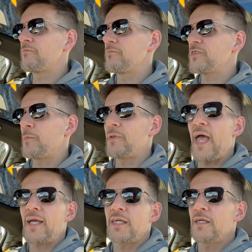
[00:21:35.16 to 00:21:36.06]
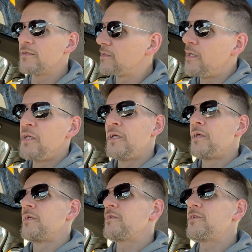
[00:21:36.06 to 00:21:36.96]
some lackey
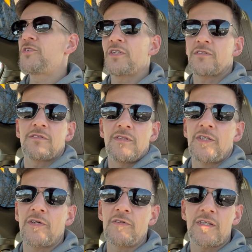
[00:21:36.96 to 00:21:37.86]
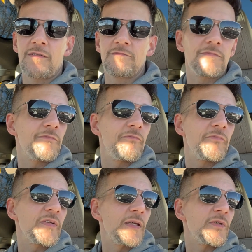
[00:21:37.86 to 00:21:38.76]
to just,
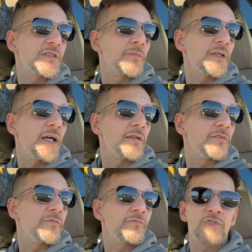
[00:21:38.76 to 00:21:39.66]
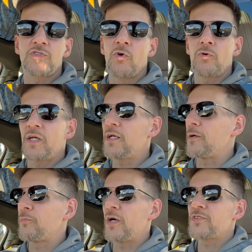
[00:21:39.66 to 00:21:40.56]
give me some kind of story or
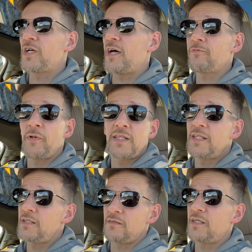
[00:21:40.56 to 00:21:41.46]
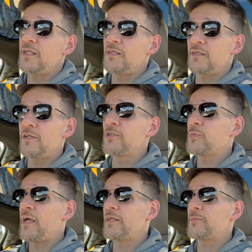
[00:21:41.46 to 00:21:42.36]
brush off. But he didn't. He
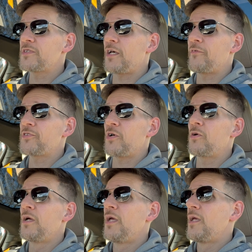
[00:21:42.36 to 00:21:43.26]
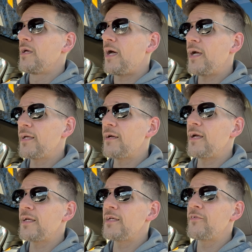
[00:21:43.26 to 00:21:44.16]
responded himself. So
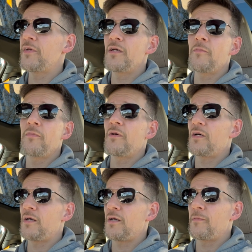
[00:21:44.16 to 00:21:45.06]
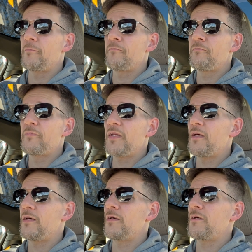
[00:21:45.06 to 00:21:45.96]
I give him
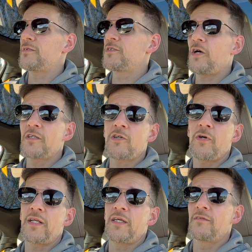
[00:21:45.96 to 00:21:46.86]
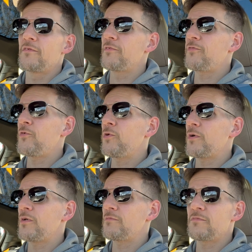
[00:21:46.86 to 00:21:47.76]
a ton of credit
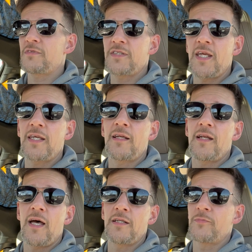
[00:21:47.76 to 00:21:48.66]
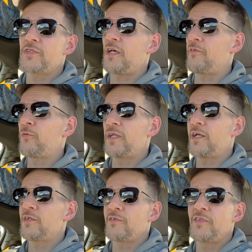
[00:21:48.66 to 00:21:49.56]
for taking it on himself when he
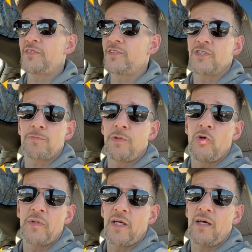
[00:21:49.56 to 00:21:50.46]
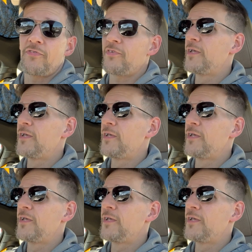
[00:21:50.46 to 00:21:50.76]
could have easily just blown me off.